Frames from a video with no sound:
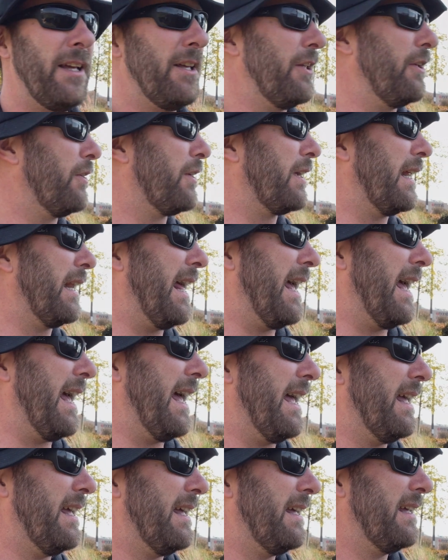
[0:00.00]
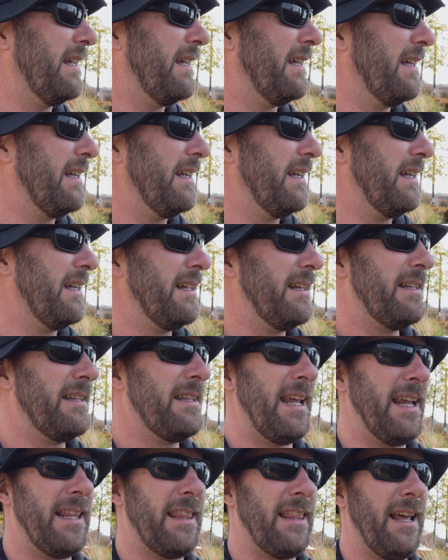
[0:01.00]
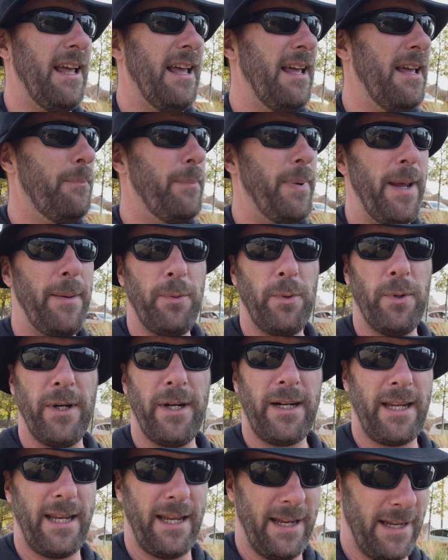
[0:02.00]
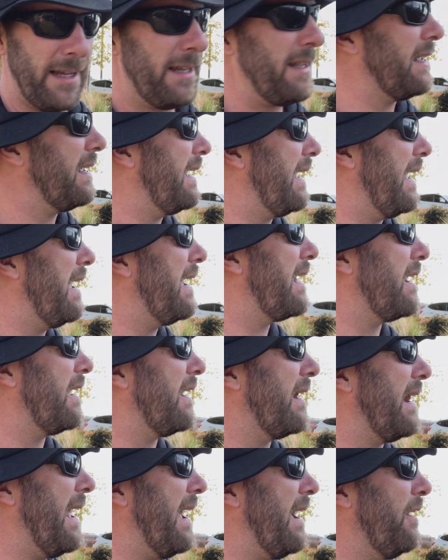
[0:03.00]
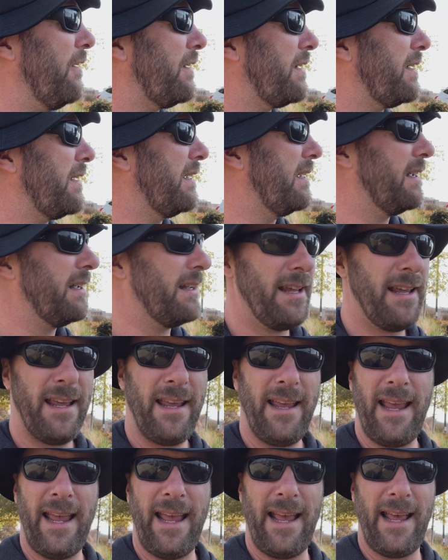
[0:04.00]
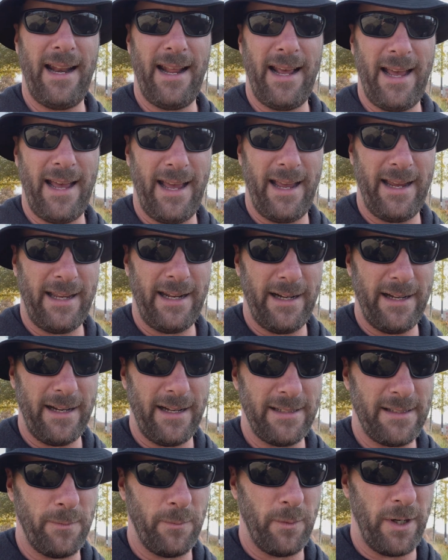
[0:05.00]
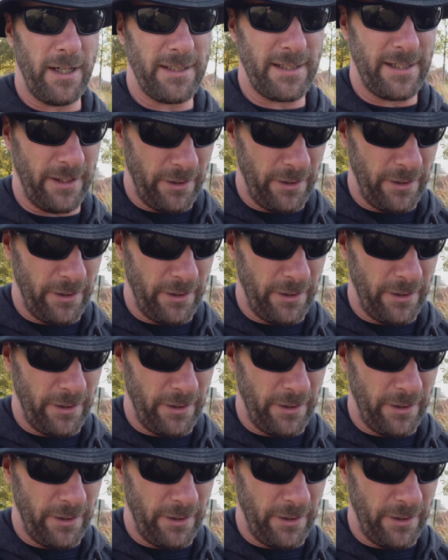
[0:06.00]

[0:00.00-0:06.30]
You can take the paperwork, head on out and get it done somewhere else. And you